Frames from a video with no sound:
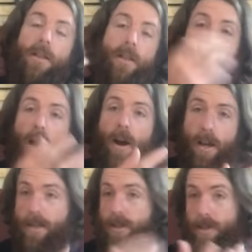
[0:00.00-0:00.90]

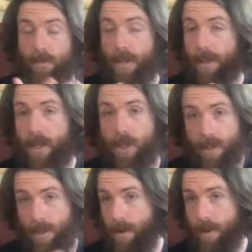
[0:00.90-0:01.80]
It's
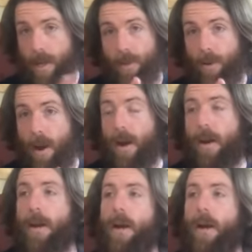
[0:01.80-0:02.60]
delicious, don't get me wrong,